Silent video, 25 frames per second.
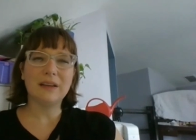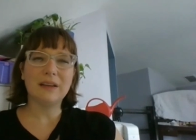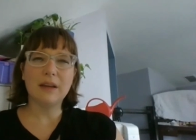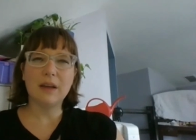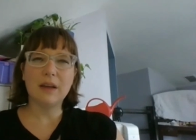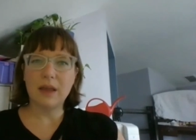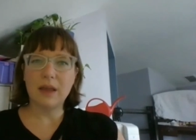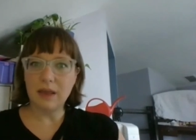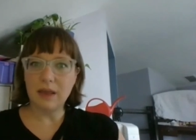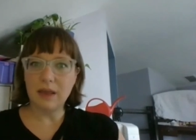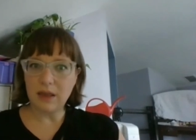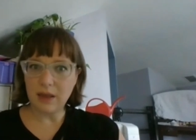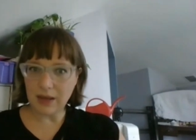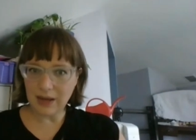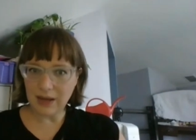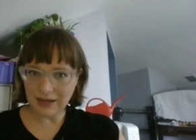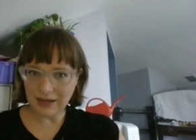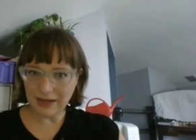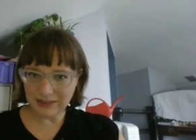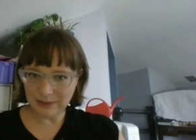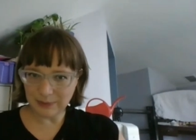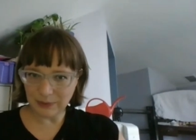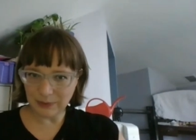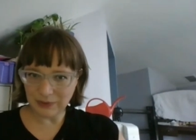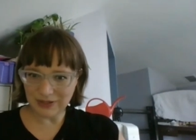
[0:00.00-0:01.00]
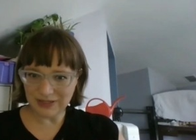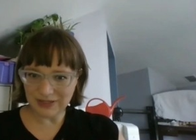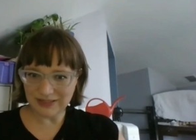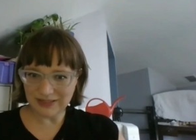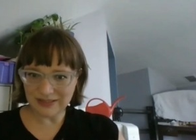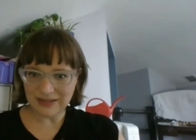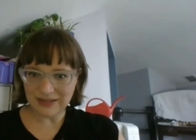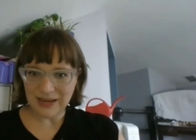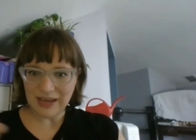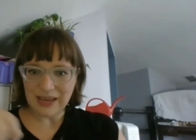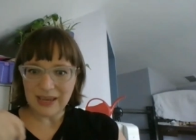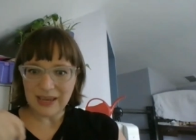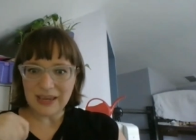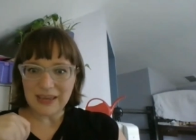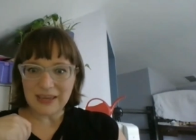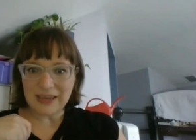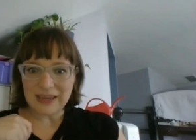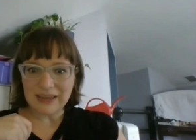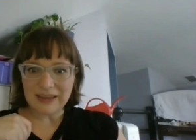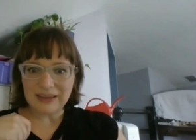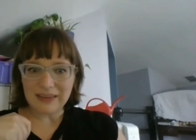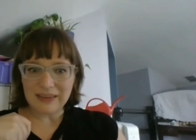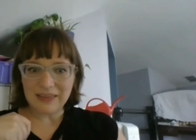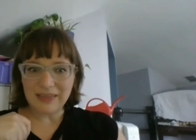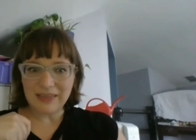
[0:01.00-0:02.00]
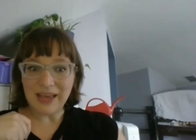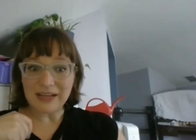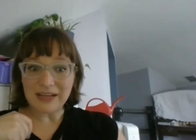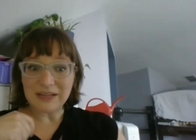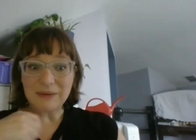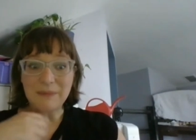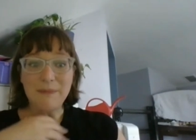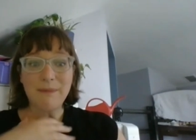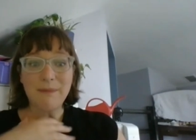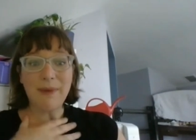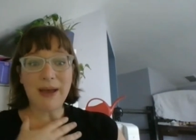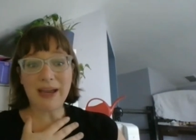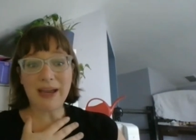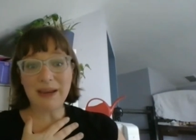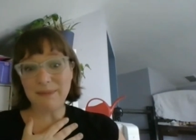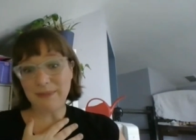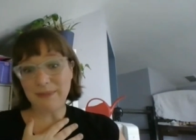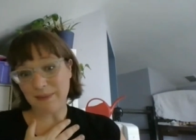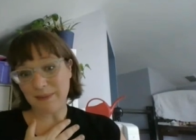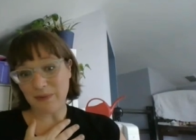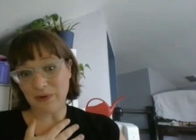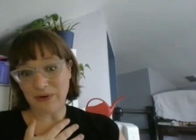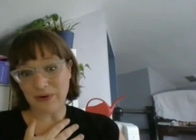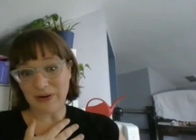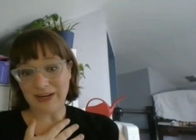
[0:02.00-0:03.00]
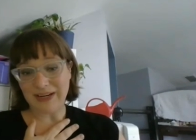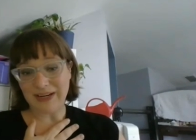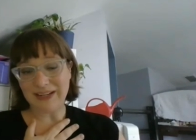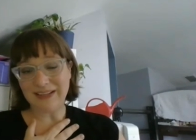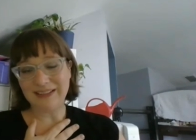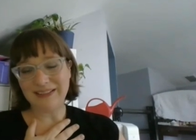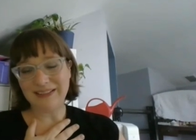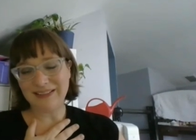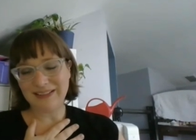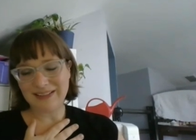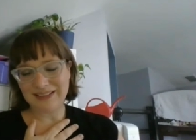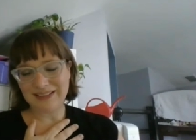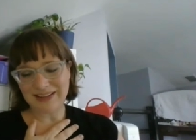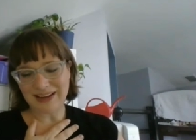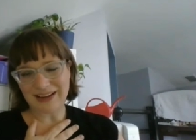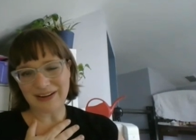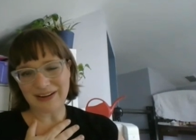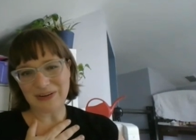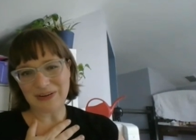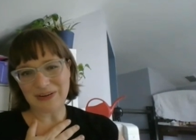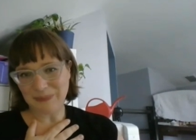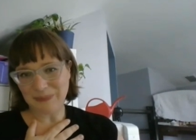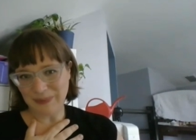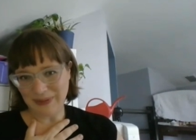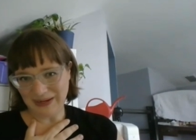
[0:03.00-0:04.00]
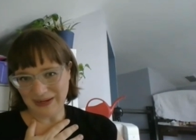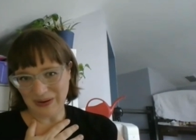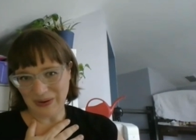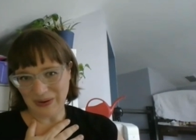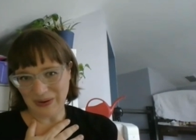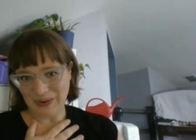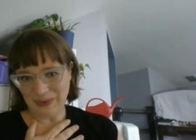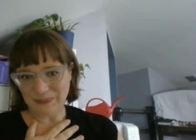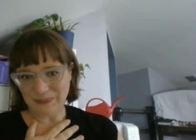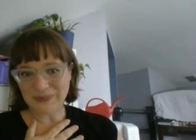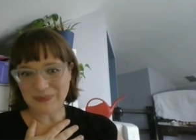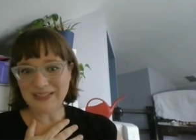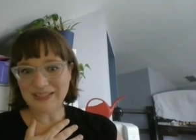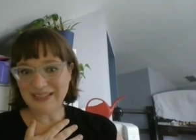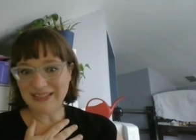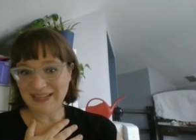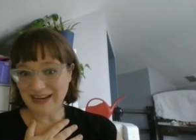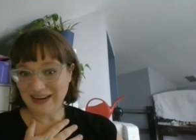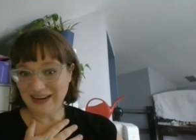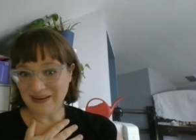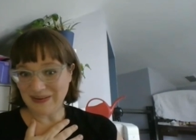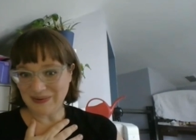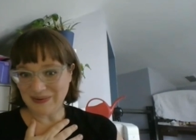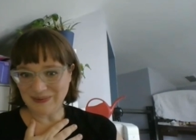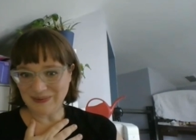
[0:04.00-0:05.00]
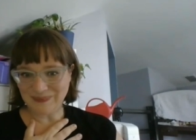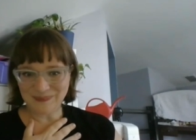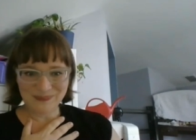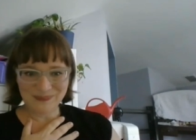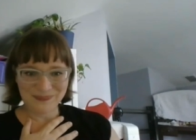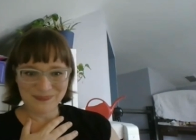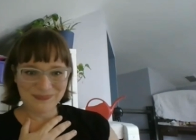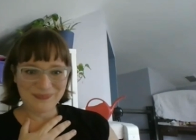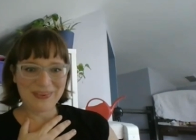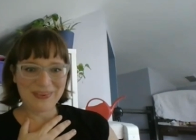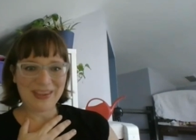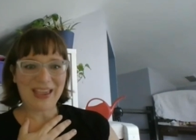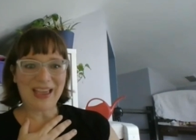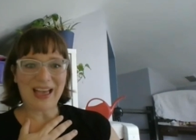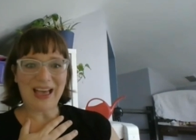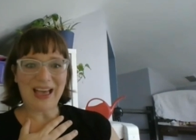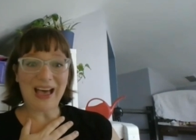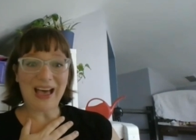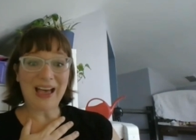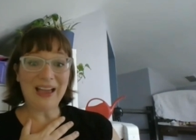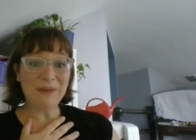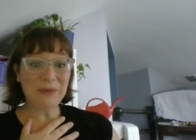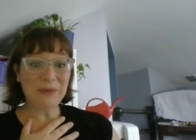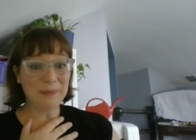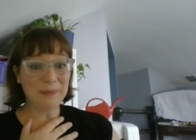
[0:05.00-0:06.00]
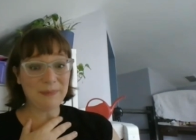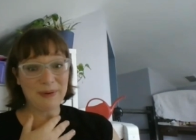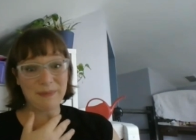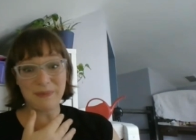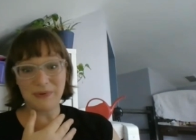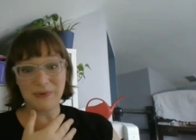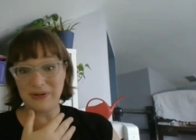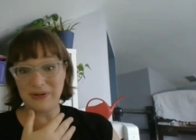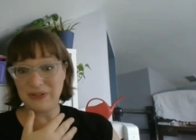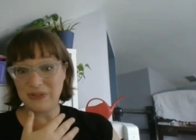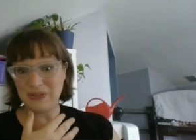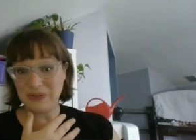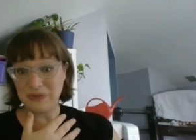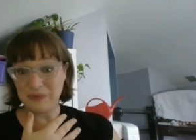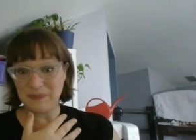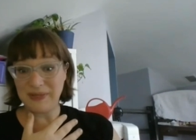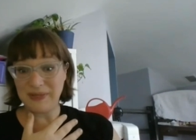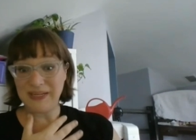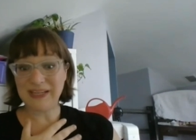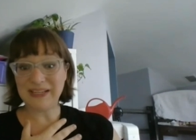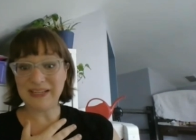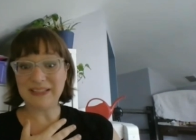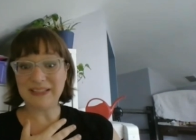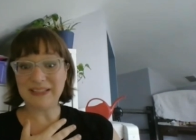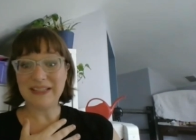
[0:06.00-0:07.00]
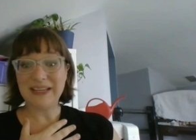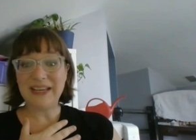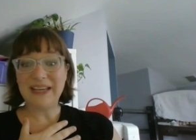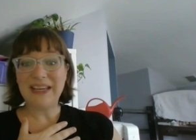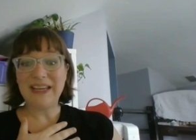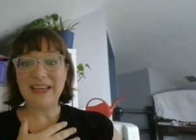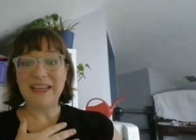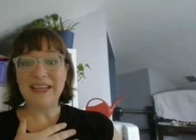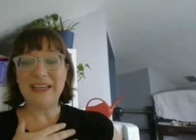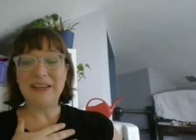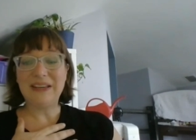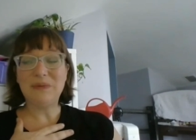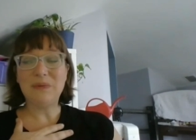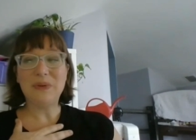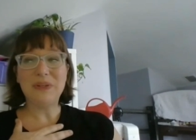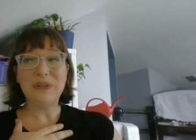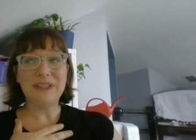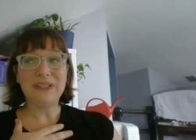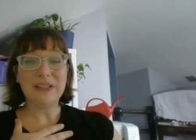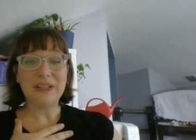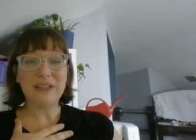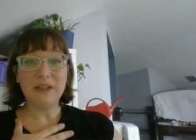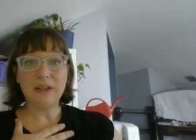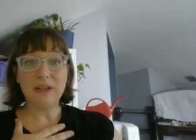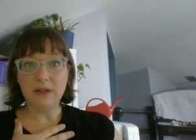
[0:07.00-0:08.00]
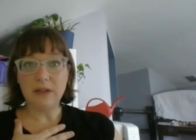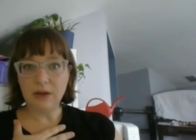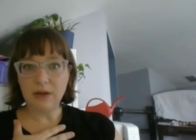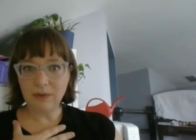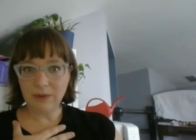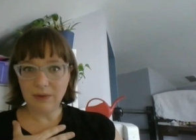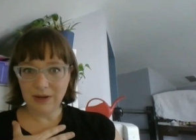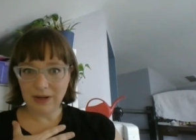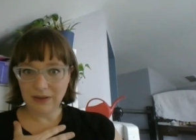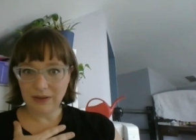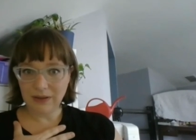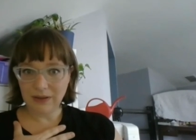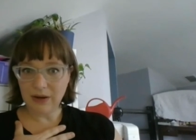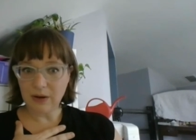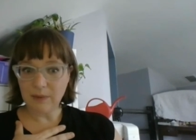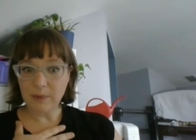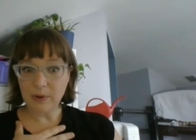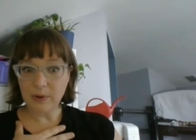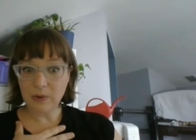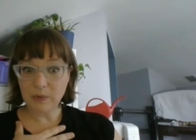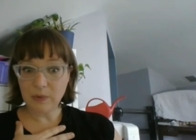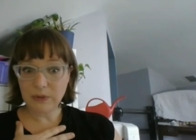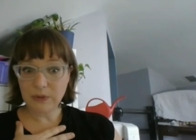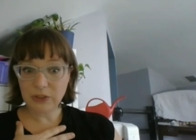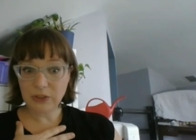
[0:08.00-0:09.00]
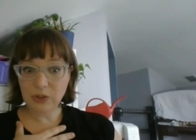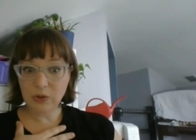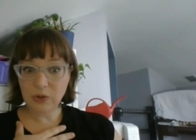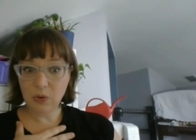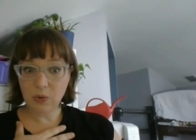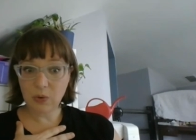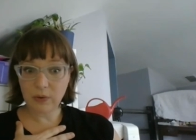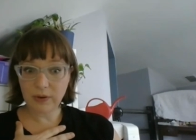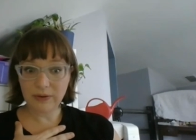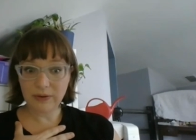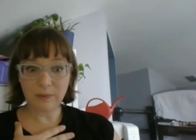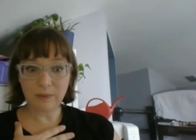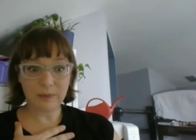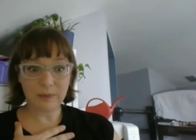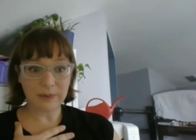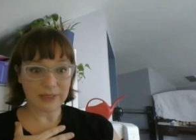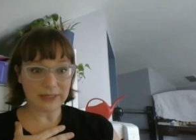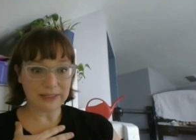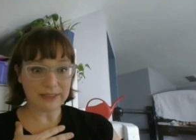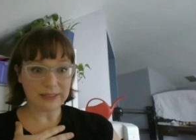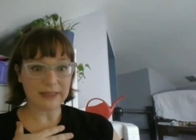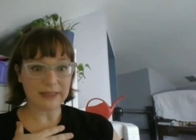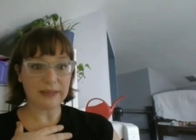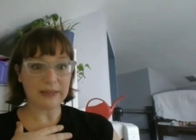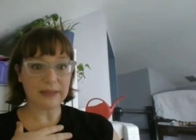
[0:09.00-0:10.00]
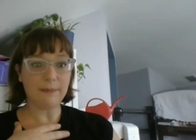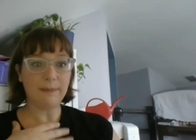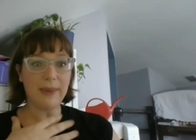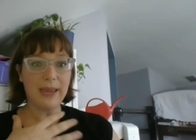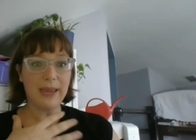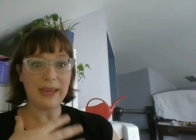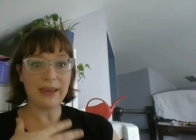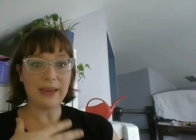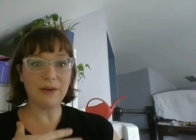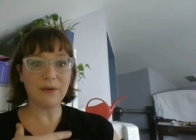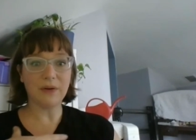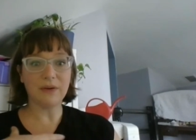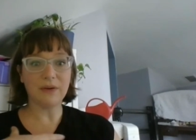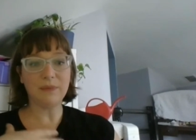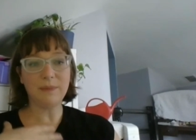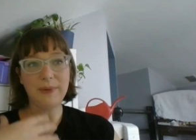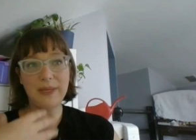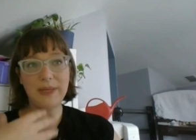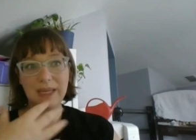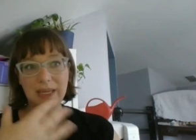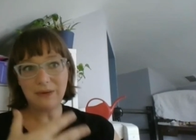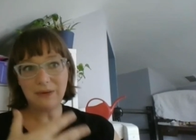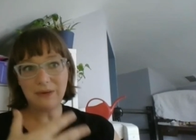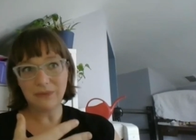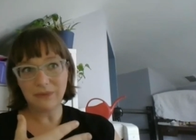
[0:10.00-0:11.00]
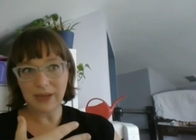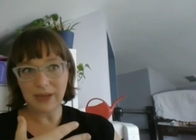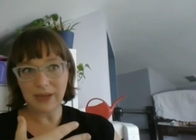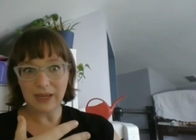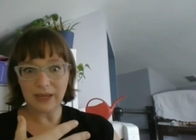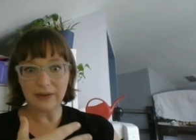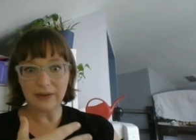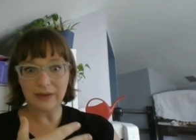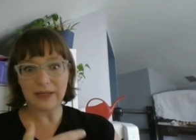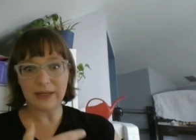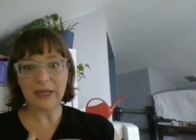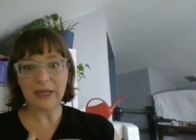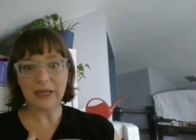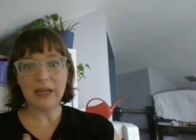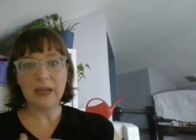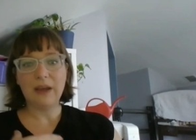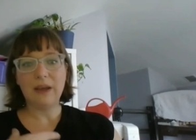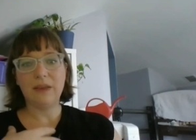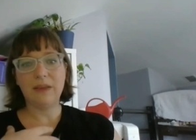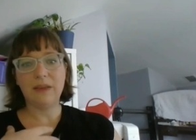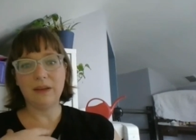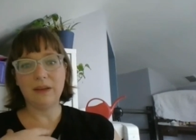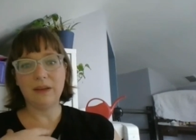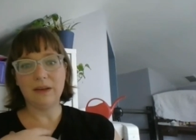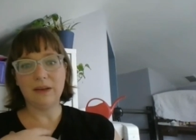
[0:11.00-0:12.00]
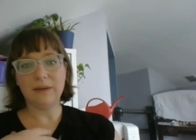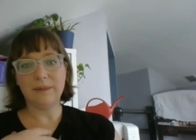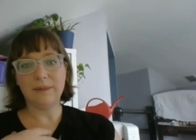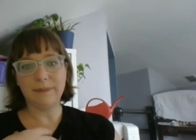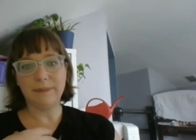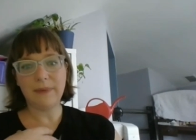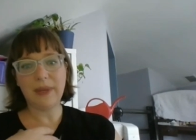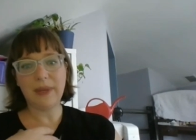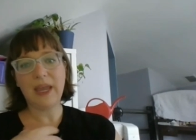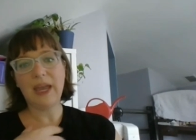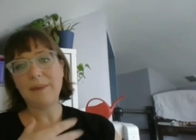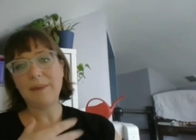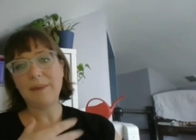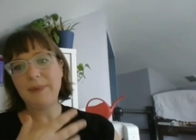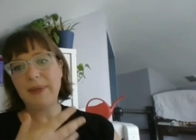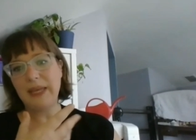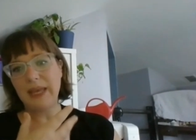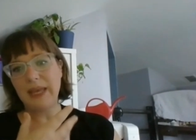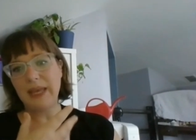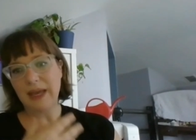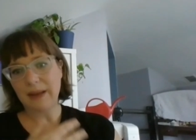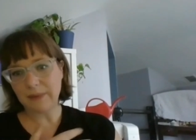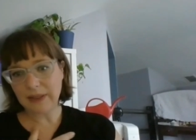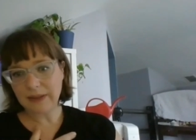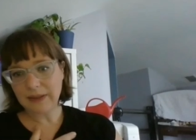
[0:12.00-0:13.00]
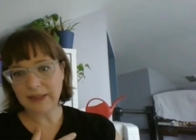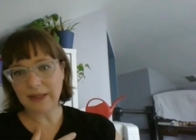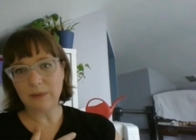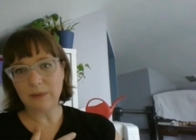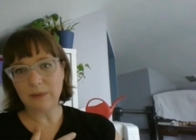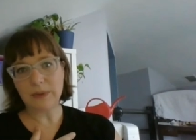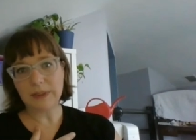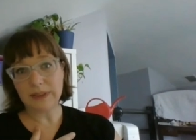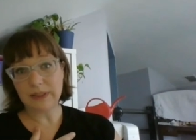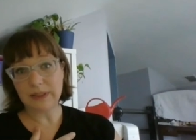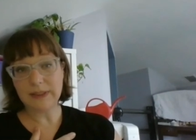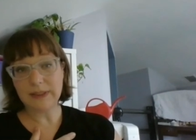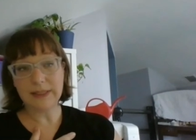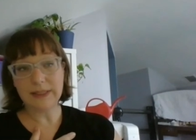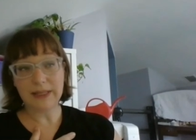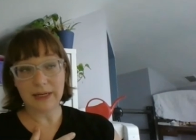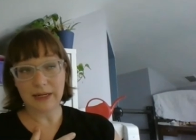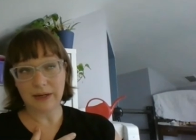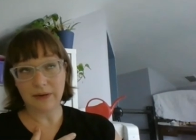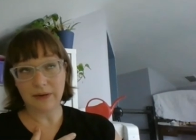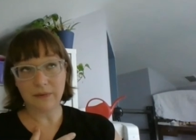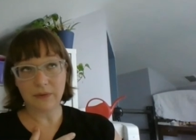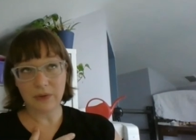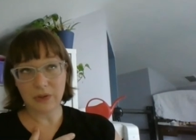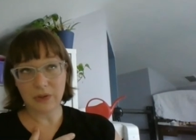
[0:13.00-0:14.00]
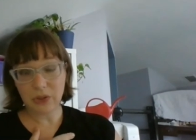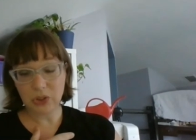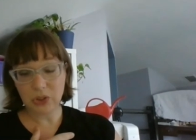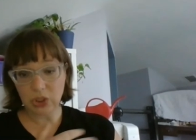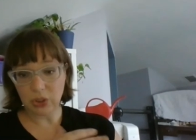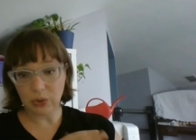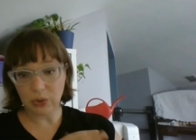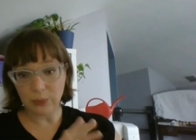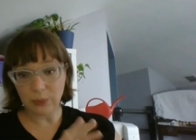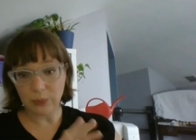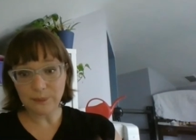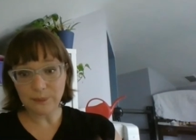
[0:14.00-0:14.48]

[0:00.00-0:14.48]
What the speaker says: the Hesperus, that my memory decided to pick up the tale. I remember it too because it was during their post-coital bliss that the mayor of Peak Valley, the happy hamlet that was the setting for the show,